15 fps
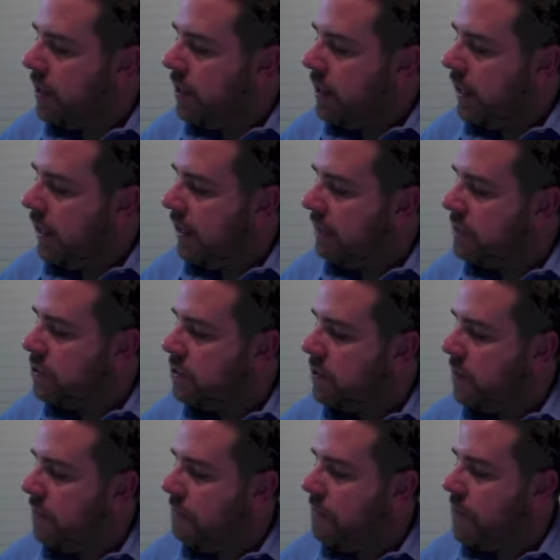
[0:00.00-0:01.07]
it gives you
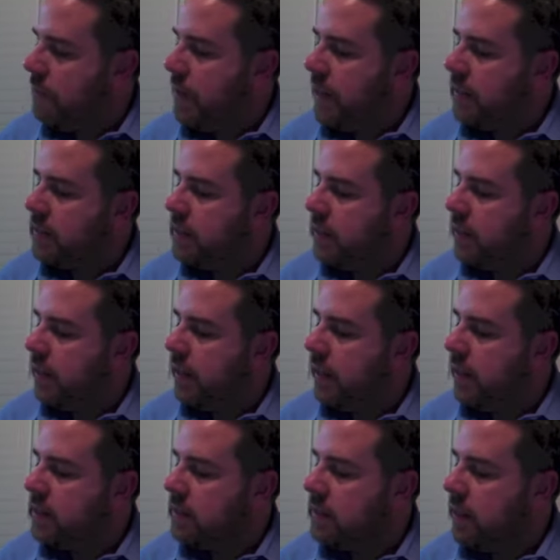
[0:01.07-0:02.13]
the basic
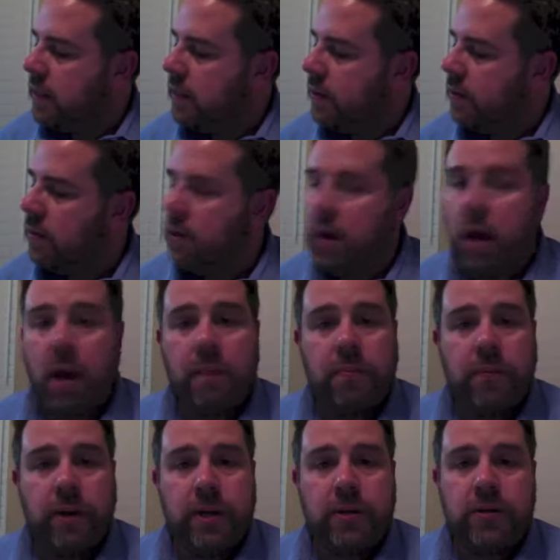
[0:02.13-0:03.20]
Excel
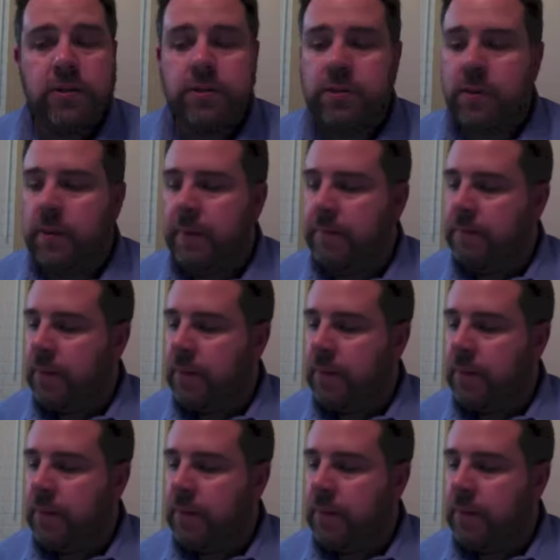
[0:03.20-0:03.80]
operators,